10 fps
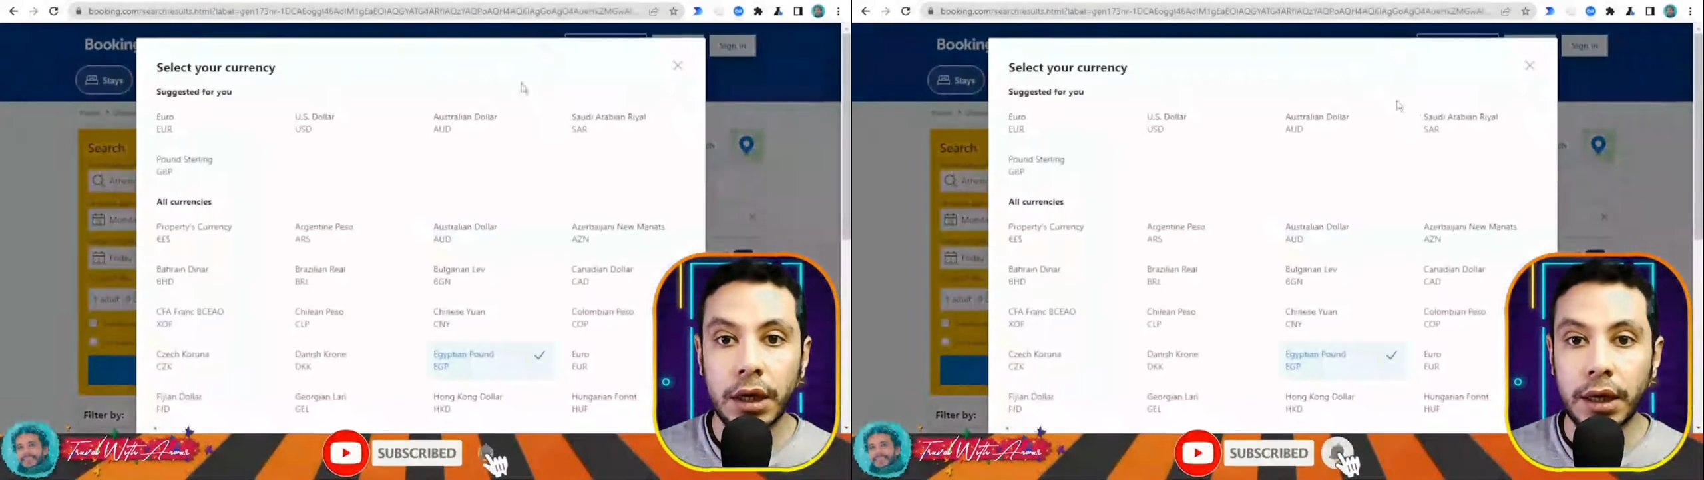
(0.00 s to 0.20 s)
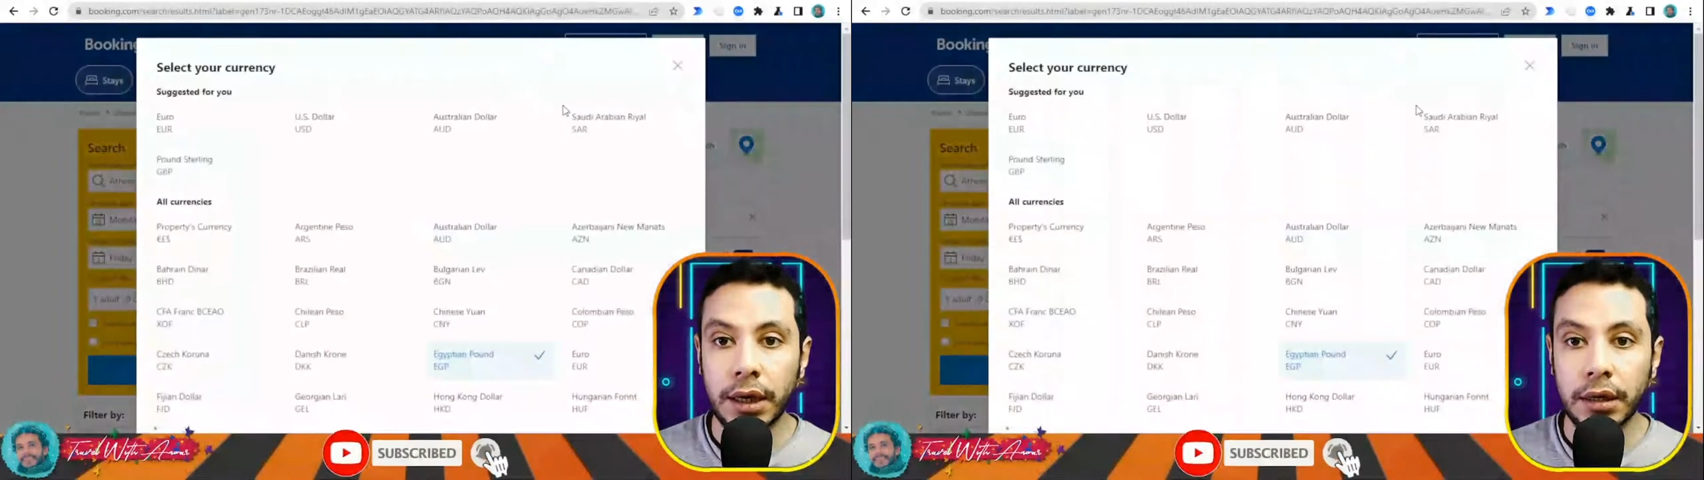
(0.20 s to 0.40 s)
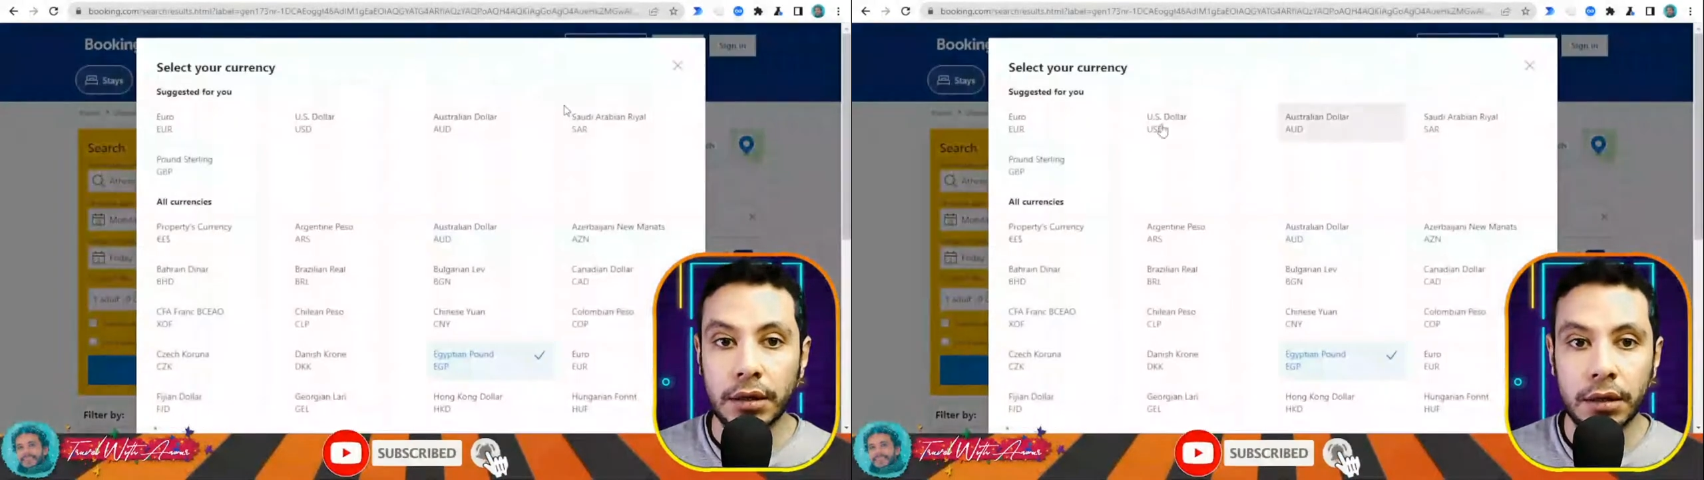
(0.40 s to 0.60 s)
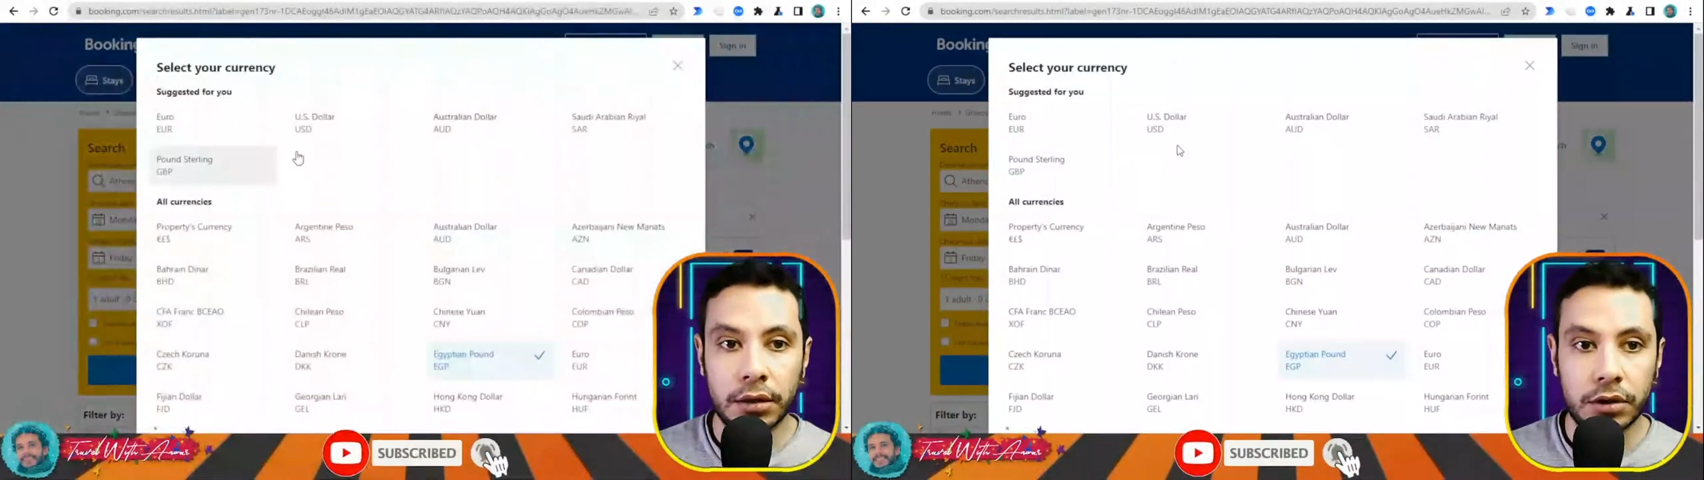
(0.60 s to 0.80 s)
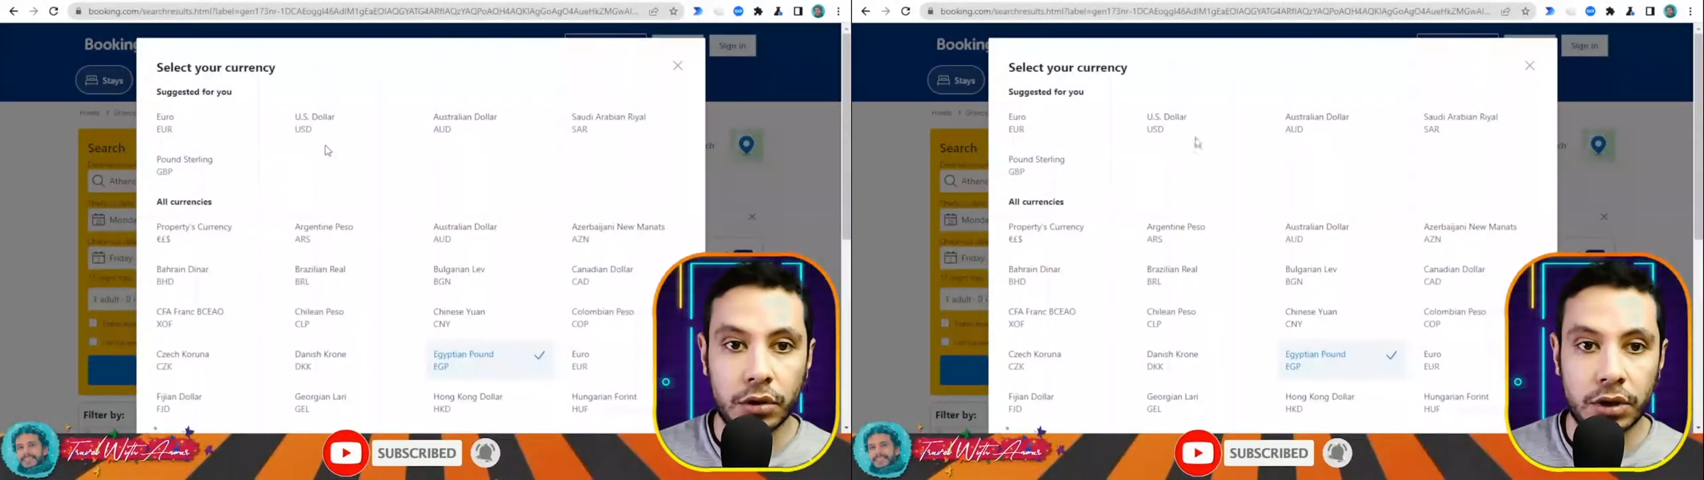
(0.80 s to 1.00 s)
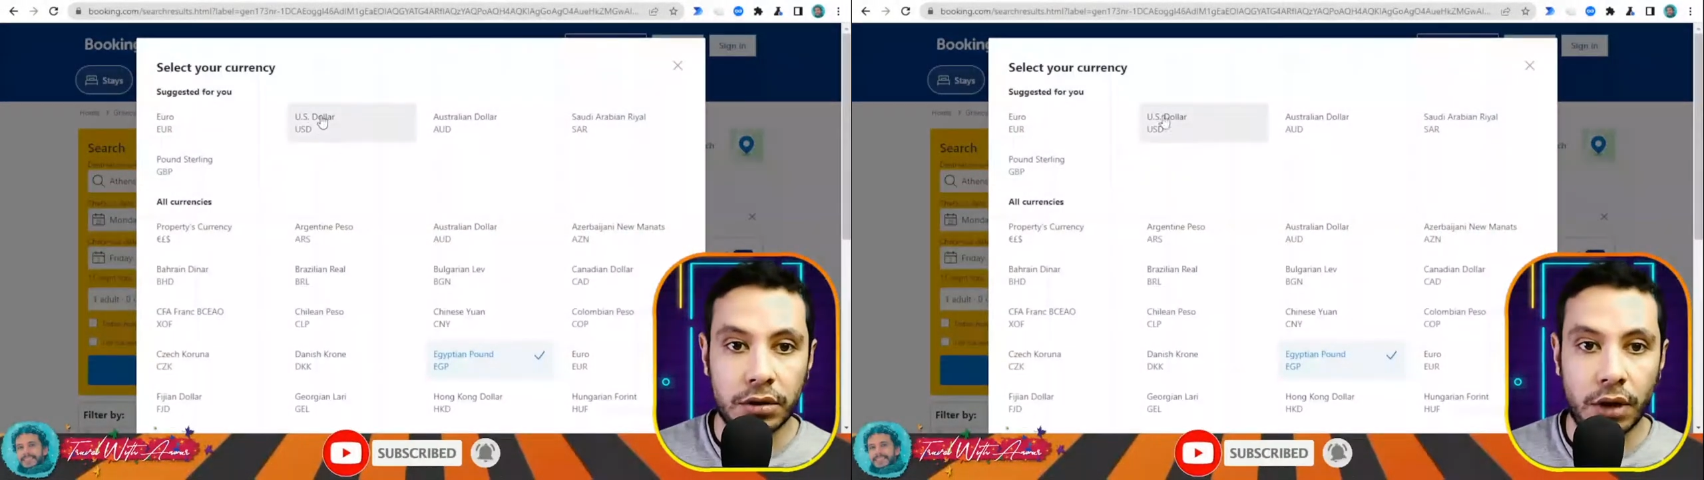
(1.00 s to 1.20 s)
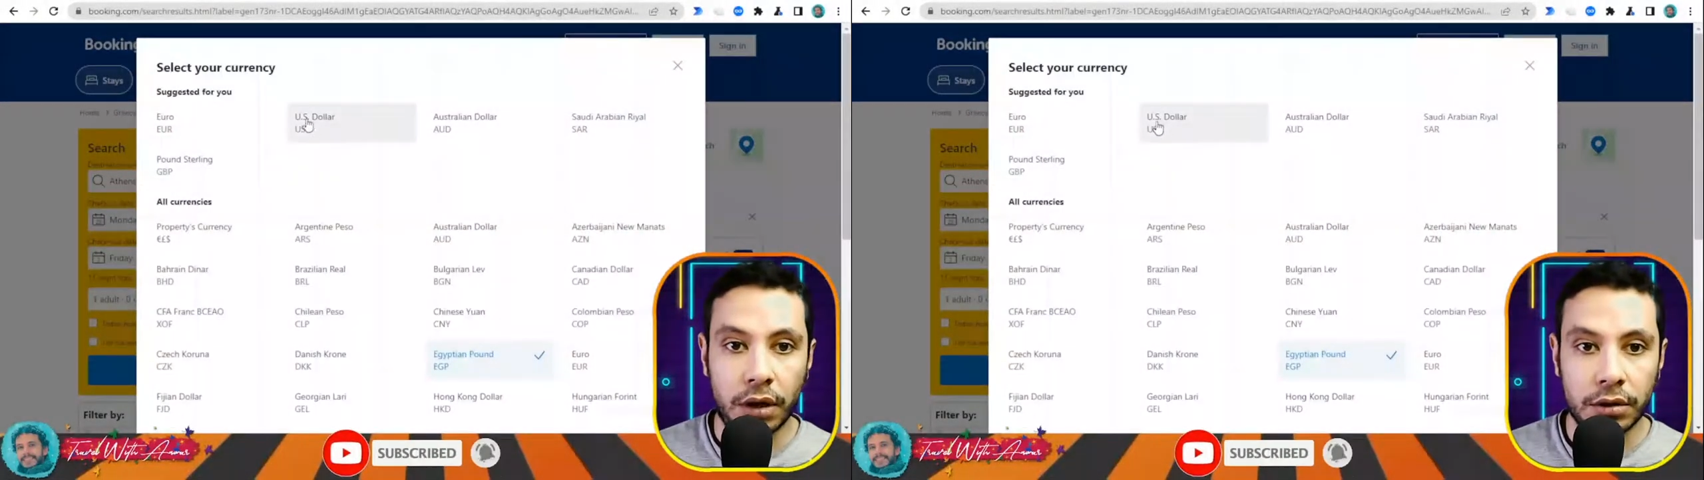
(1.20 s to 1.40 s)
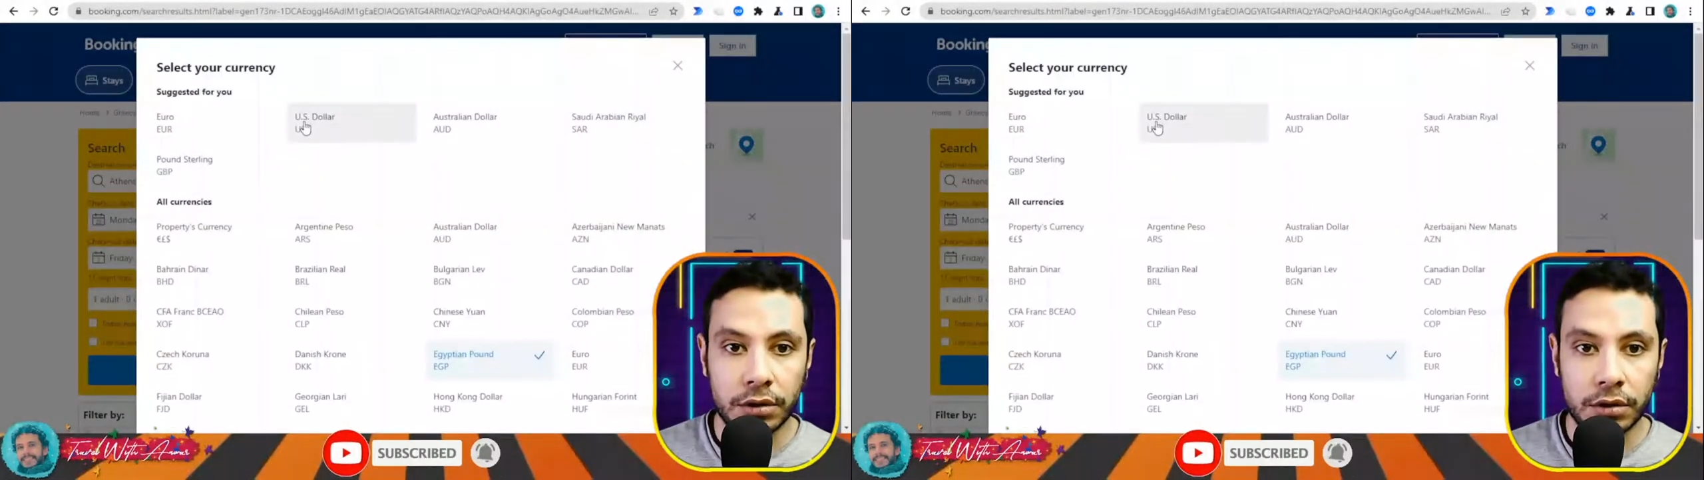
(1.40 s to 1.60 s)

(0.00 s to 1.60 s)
in US dollars,